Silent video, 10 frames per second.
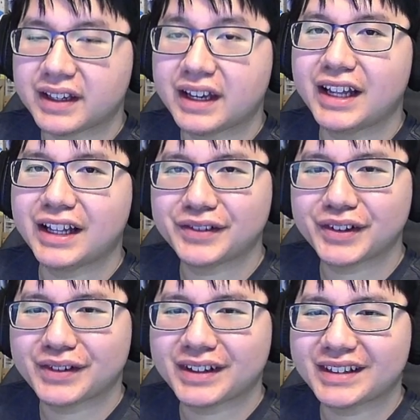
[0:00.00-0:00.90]
Hello
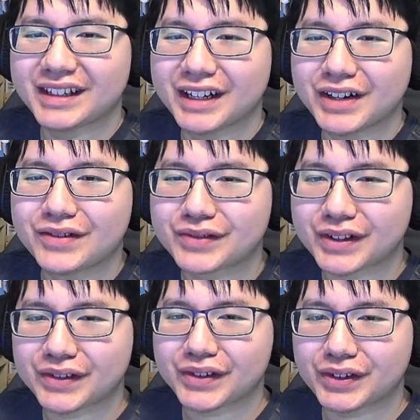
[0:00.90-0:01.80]
everyone,
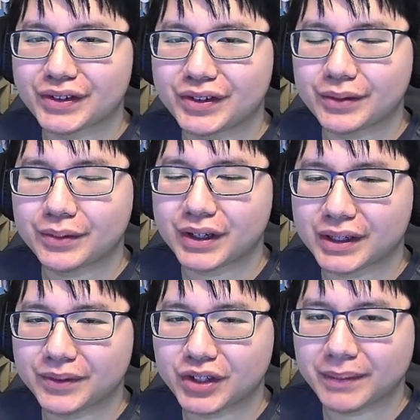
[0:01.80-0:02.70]

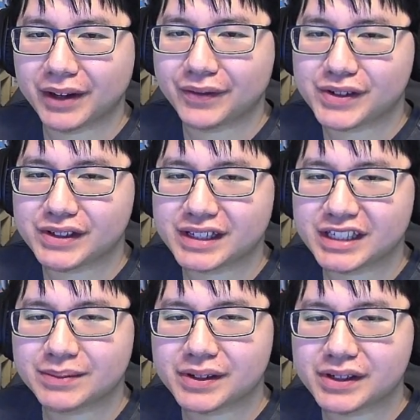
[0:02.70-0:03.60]
welcome to my first
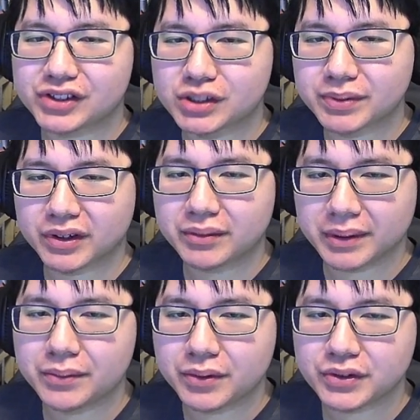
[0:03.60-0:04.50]
Let's Play of Super
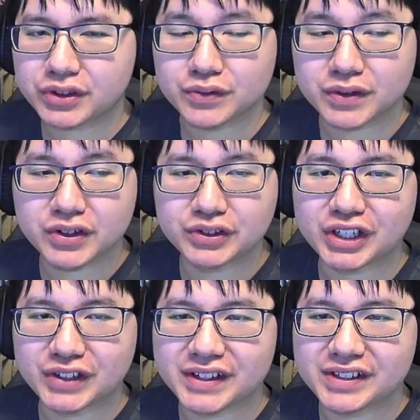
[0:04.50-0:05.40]
Robot Wars Original
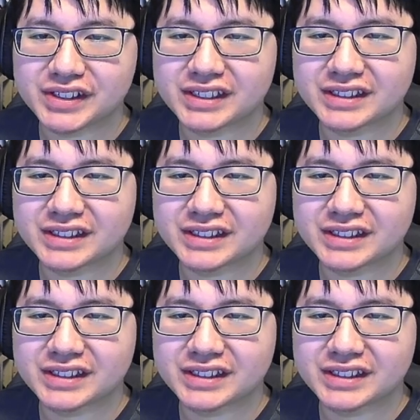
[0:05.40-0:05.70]
Generations.